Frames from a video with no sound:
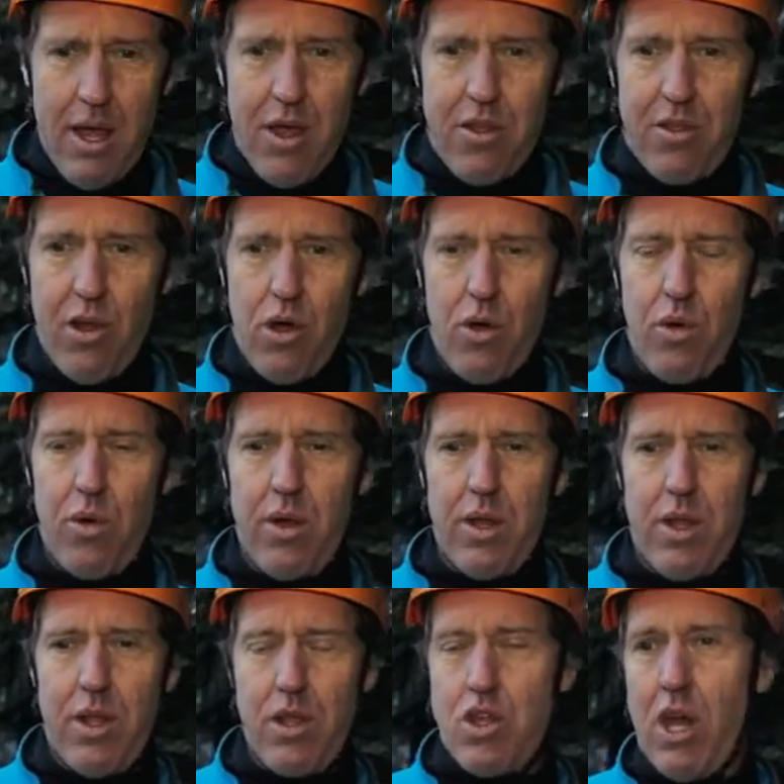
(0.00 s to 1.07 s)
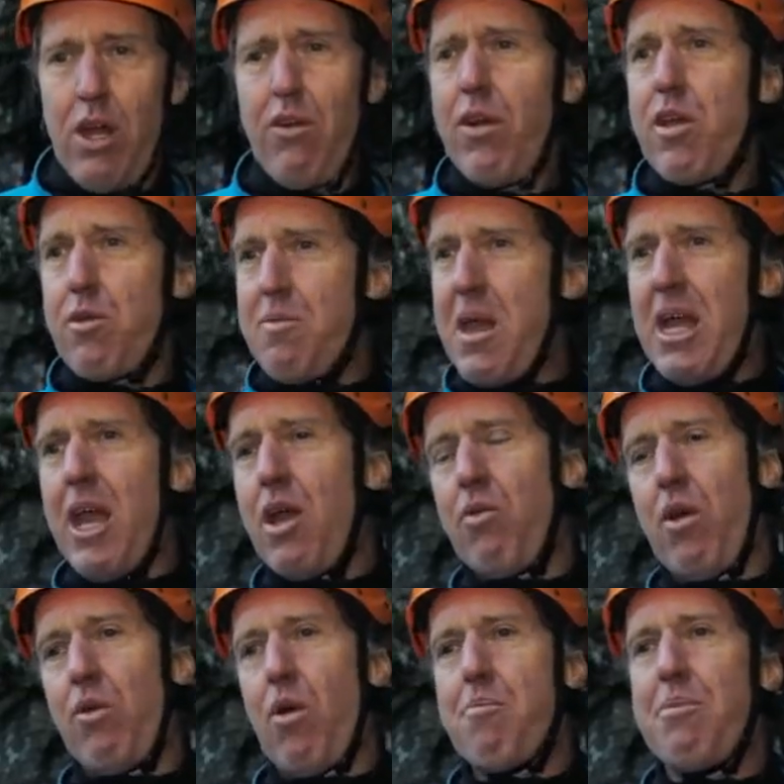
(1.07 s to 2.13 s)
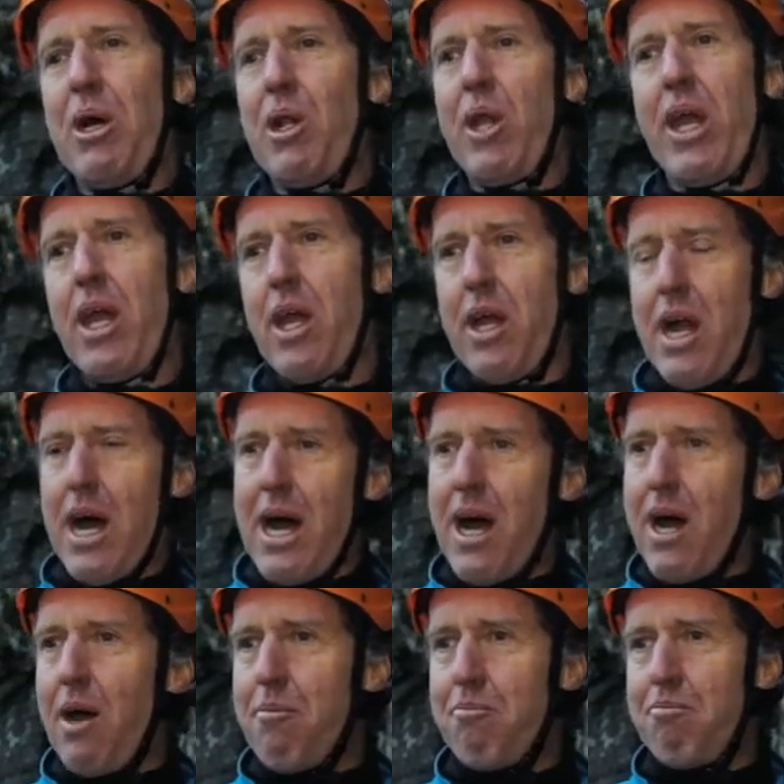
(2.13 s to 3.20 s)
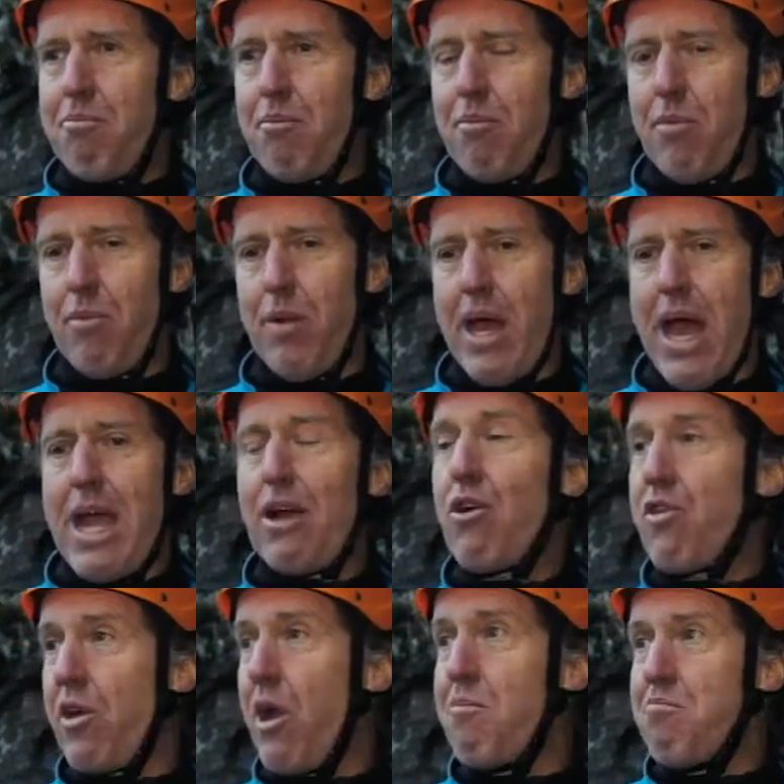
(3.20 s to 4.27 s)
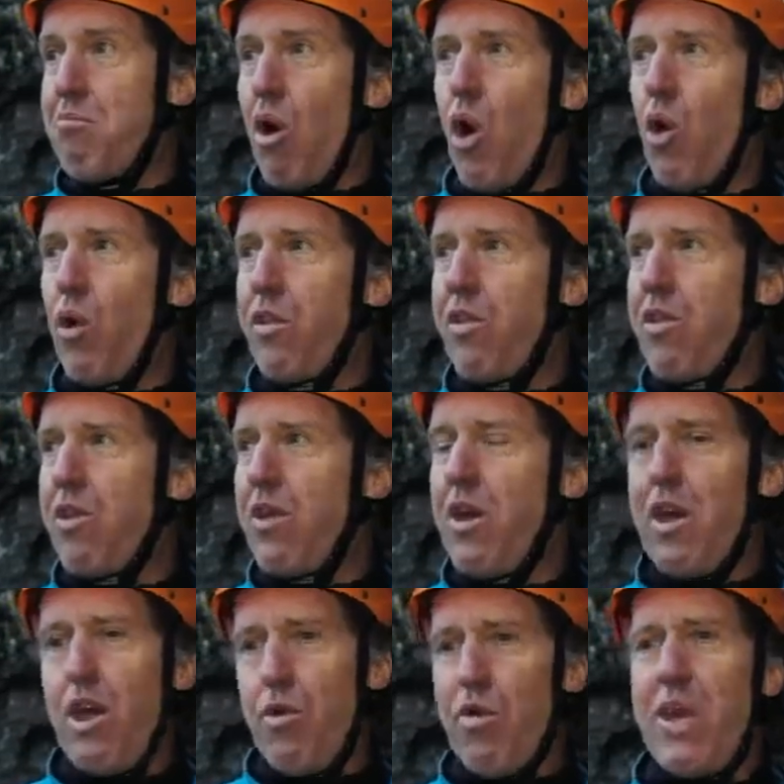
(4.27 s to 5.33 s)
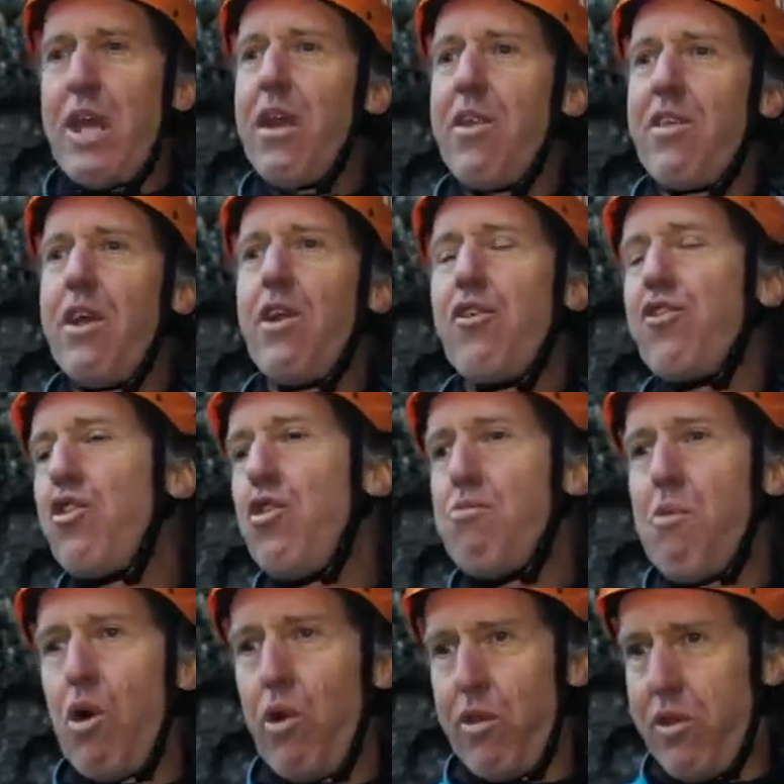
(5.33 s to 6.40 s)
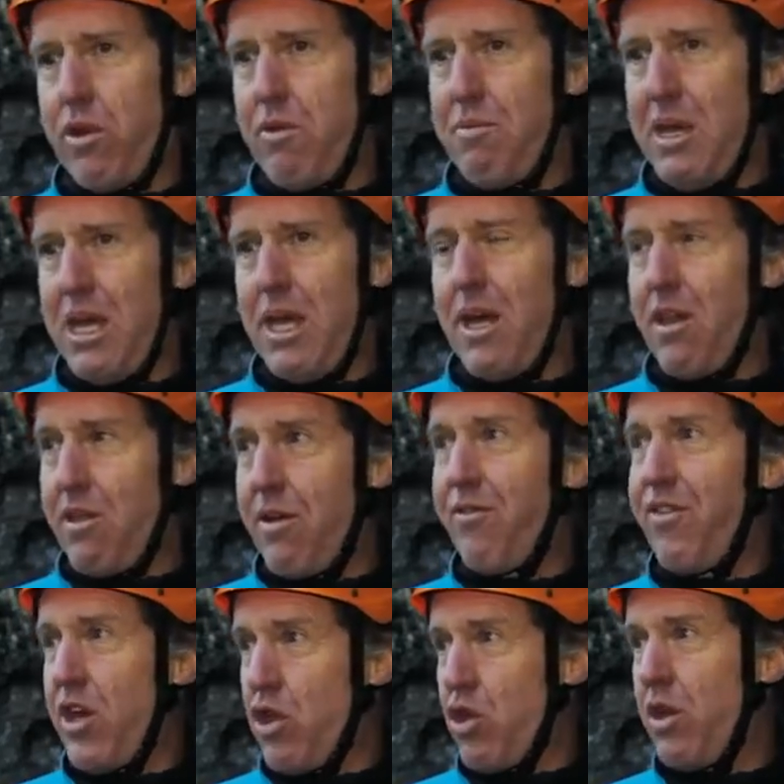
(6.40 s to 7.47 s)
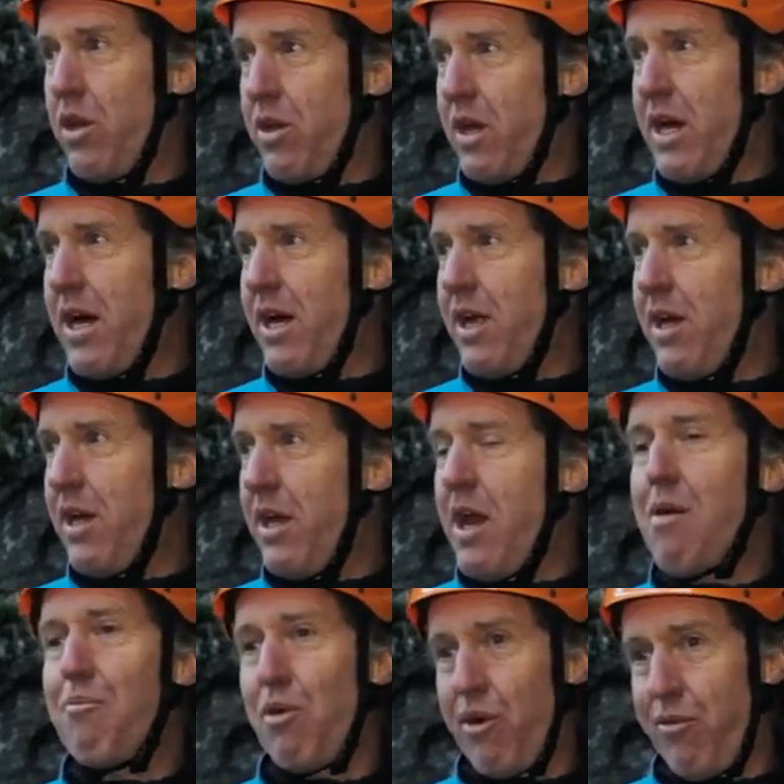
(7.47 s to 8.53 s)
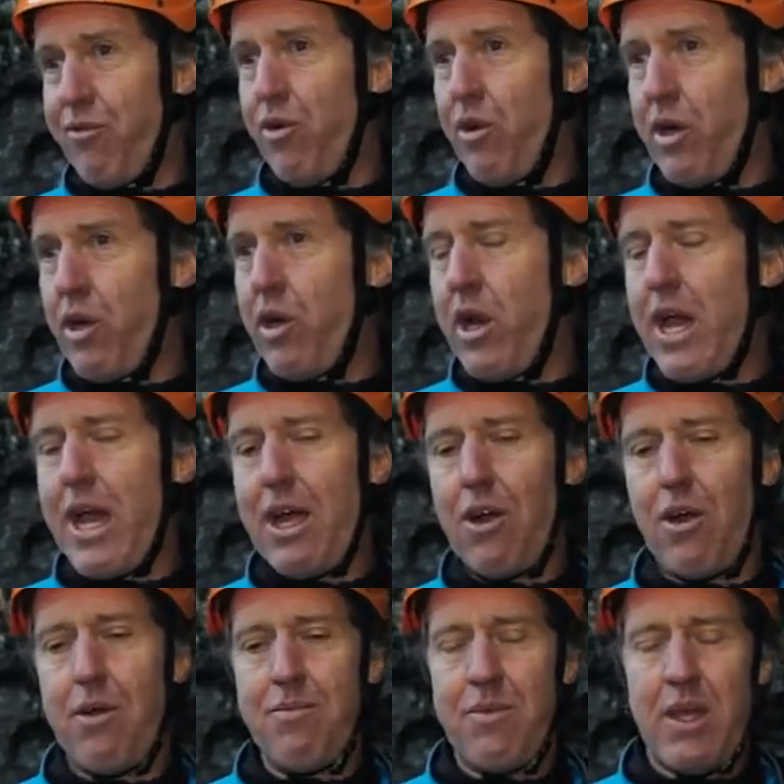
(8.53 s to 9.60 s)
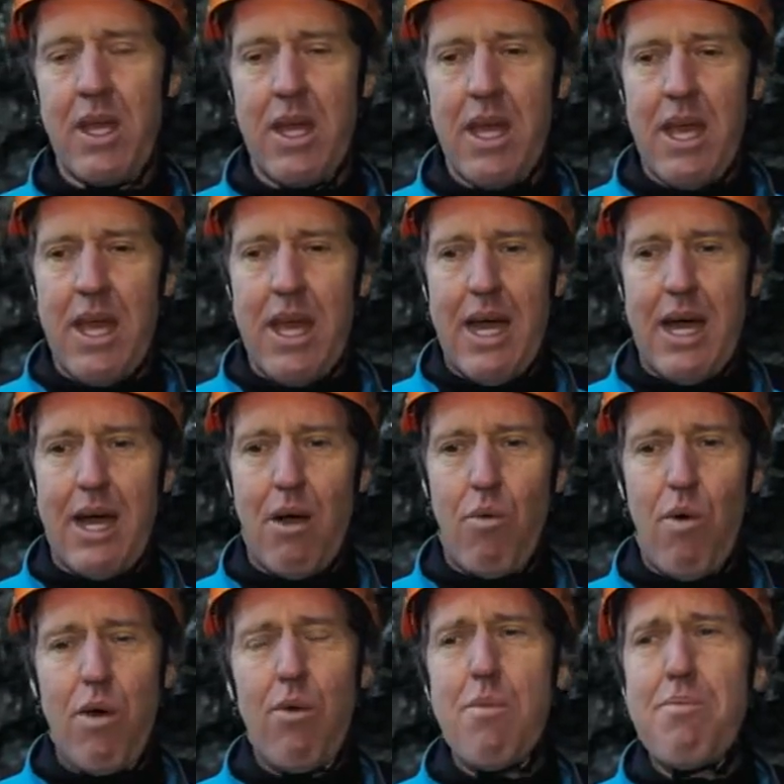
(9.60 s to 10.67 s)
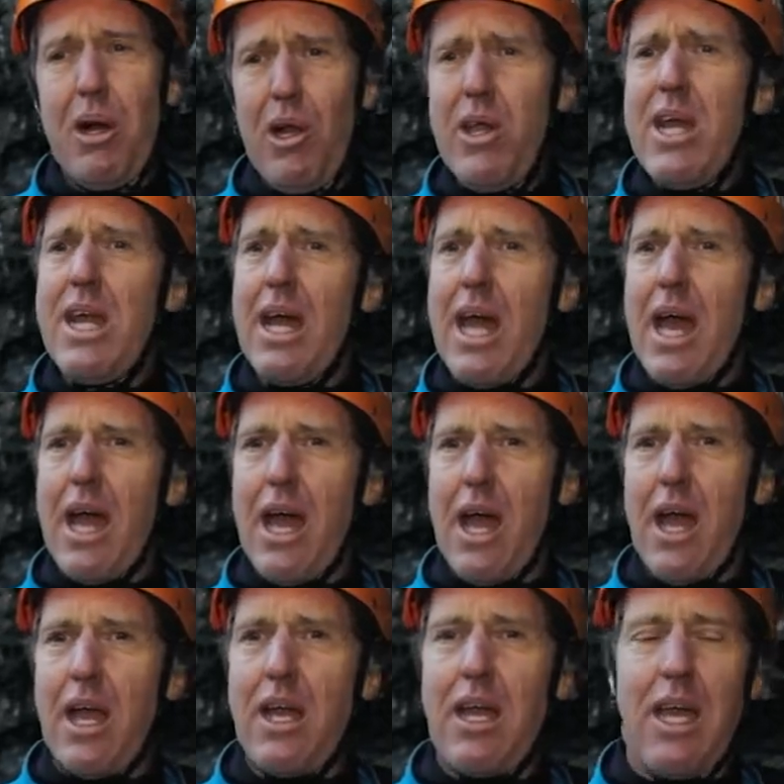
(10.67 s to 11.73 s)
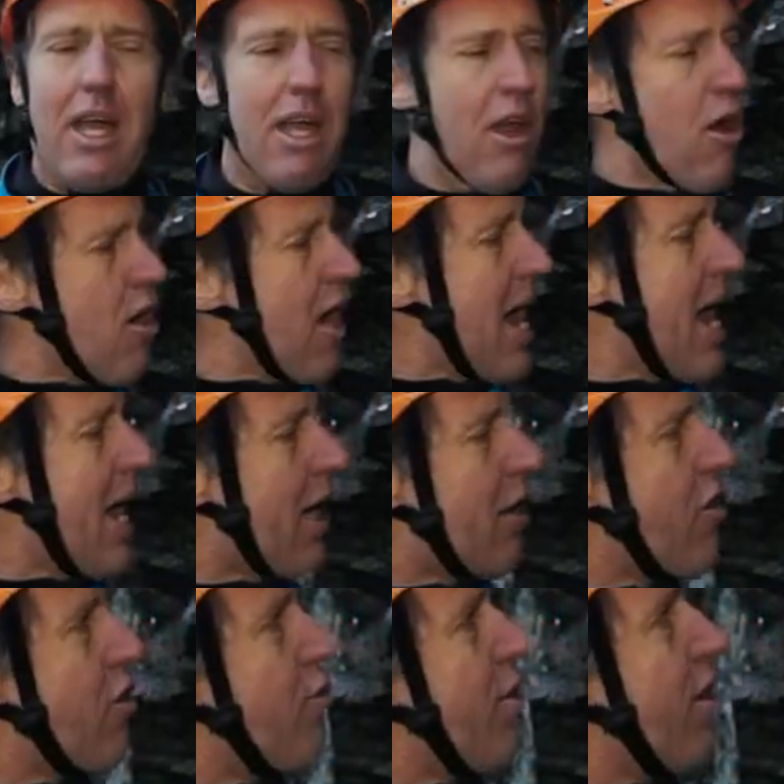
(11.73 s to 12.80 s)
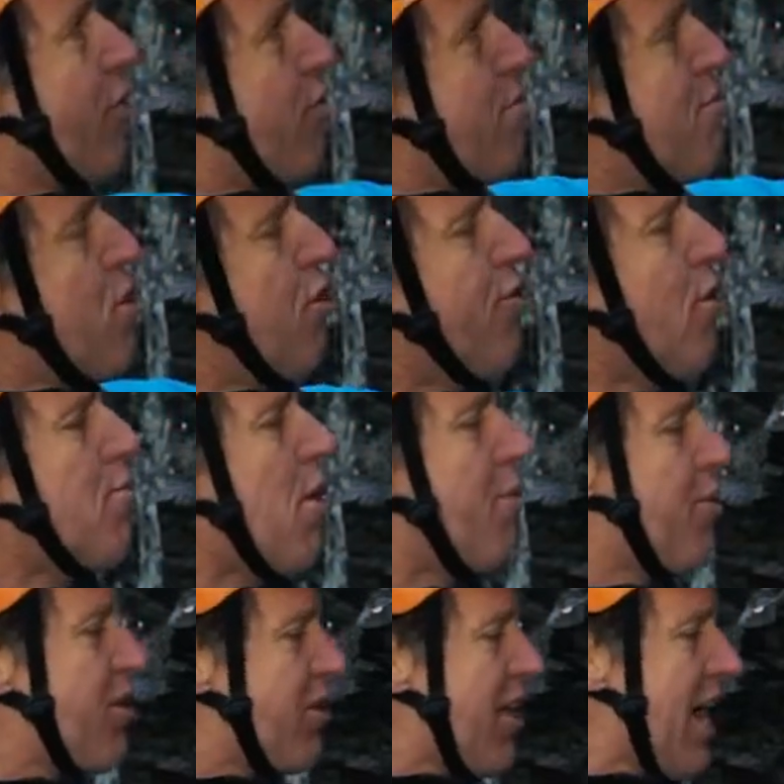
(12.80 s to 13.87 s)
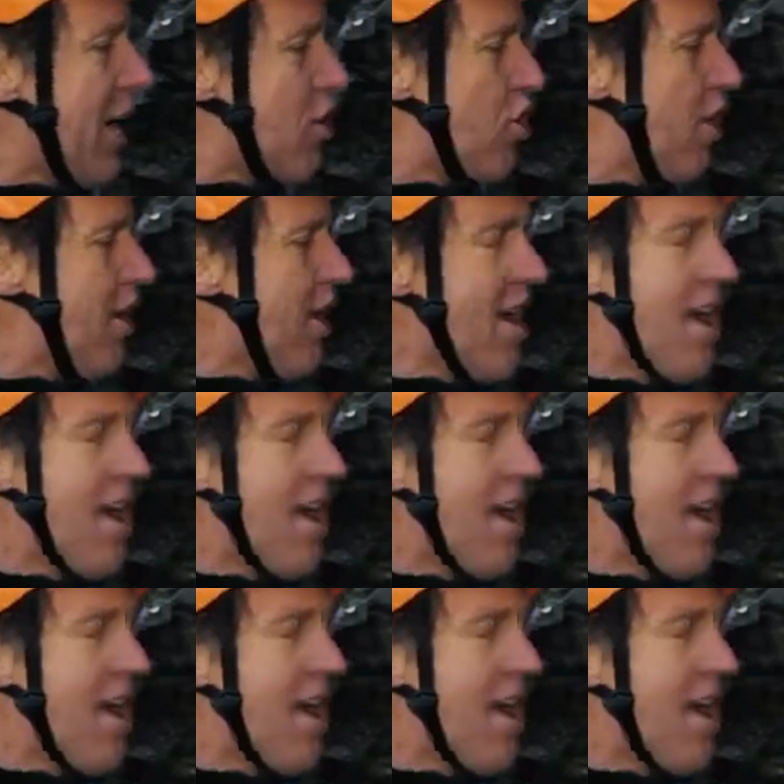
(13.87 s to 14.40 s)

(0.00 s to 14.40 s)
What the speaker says: So generally speaking, when we're building anchors on bolts, we consider 2 bolts to be a sufficient number for a good anchor. When we're building gear anchors with removable protection,